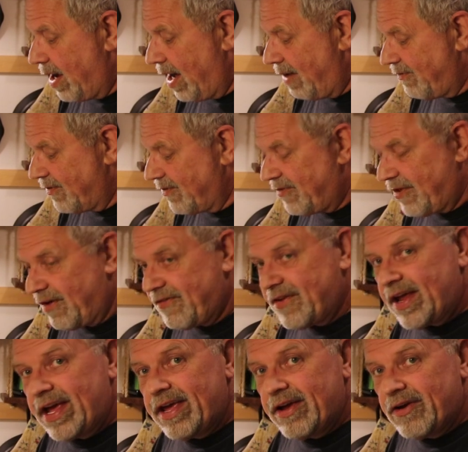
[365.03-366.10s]
half of
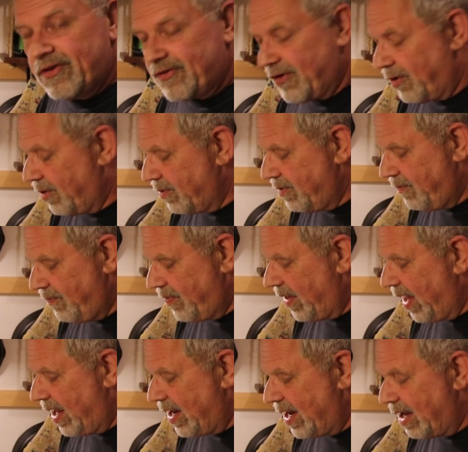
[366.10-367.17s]
7-8 years old,
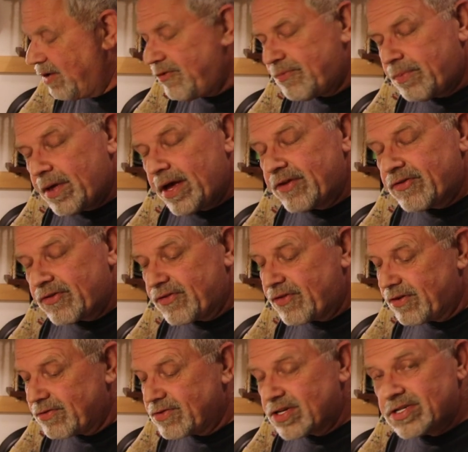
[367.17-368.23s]
and those blades are
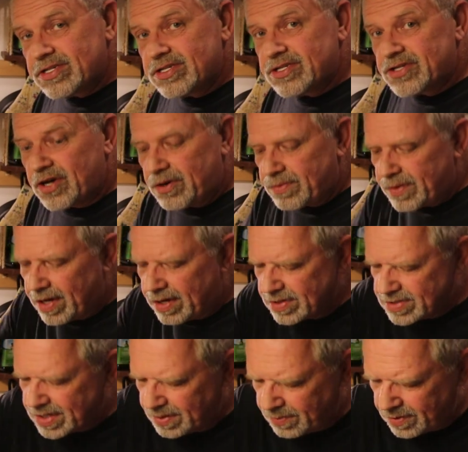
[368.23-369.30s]
still just as sharp now
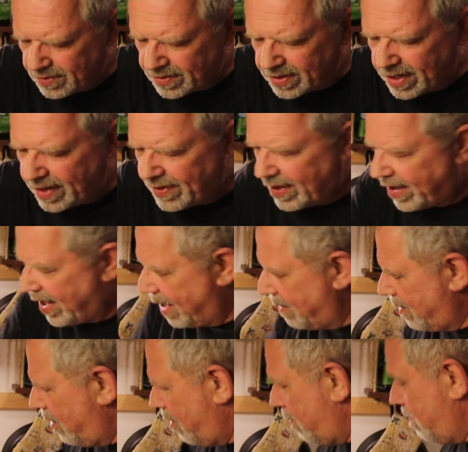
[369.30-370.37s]
as they were the day they
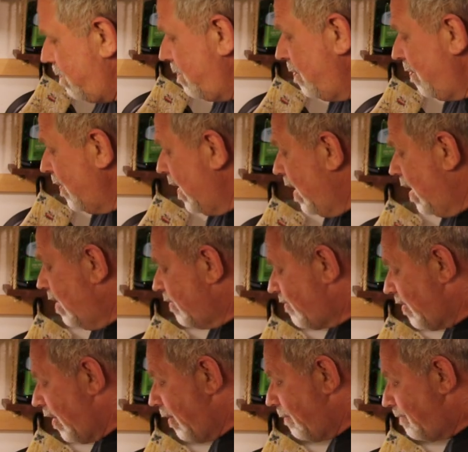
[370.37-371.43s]
came home.
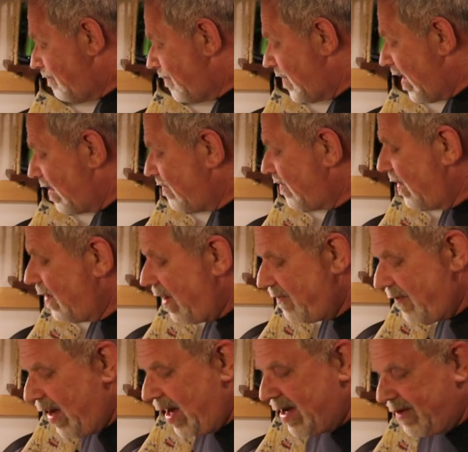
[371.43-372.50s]
So, next thing
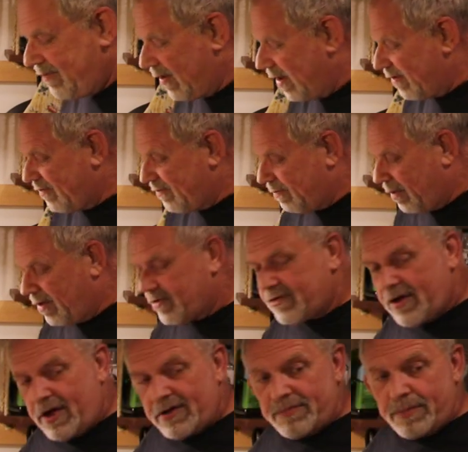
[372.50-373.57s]
I've got a small
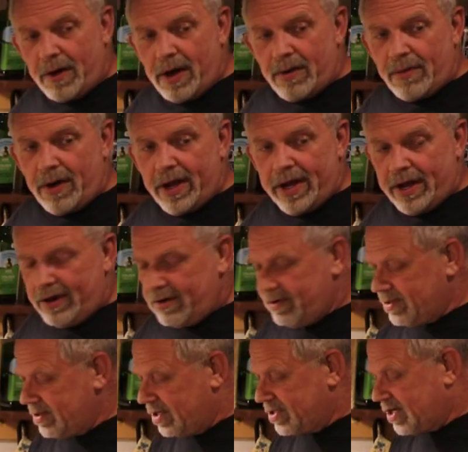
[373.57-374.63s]
sauce pot right
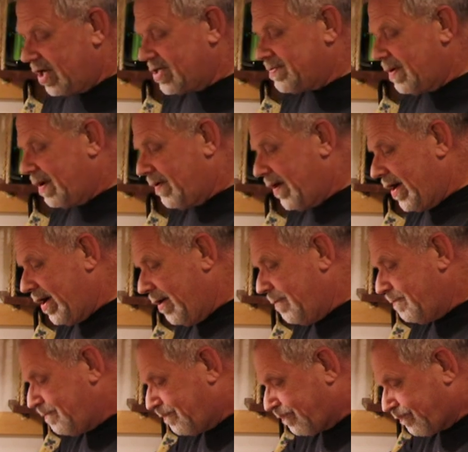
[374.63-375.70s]
here, or saucepan right
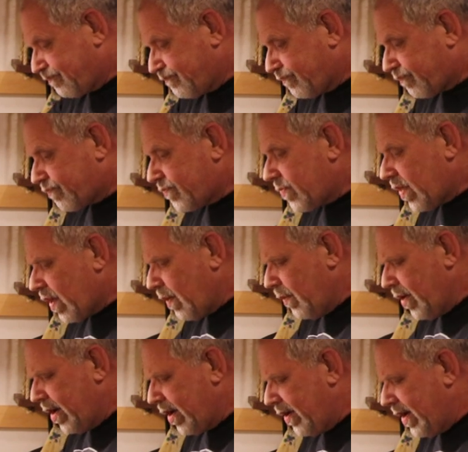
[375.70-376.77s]
here.
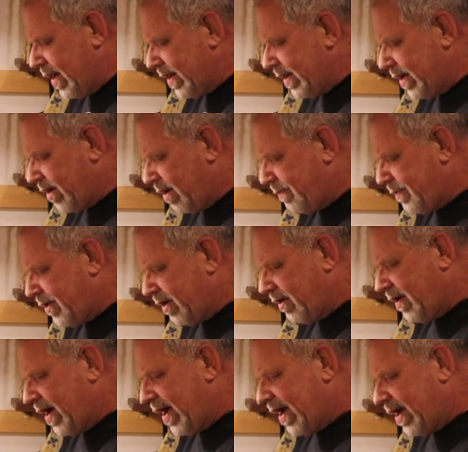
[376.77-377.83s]
We're going to go ahead and get our
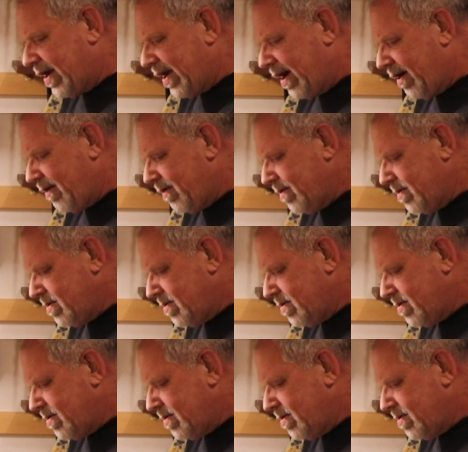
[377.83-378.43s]
puree in there.